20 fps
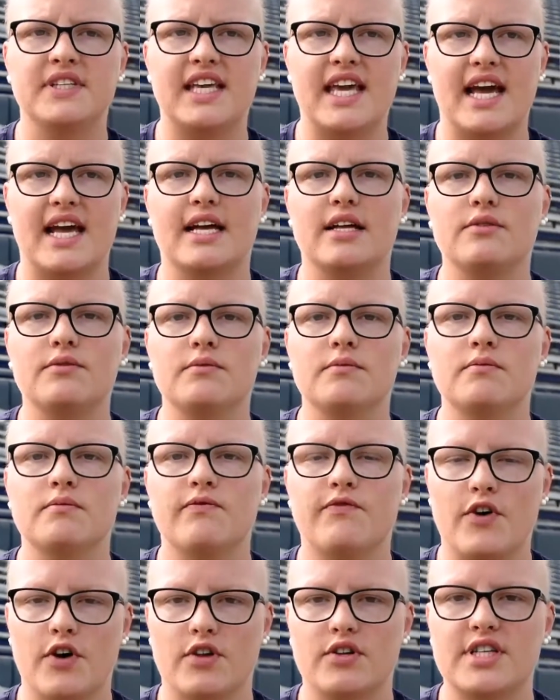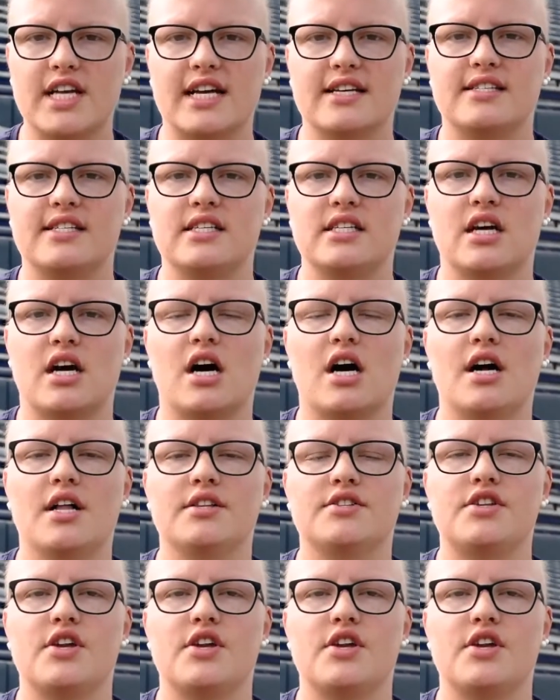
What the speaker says: get further testing done,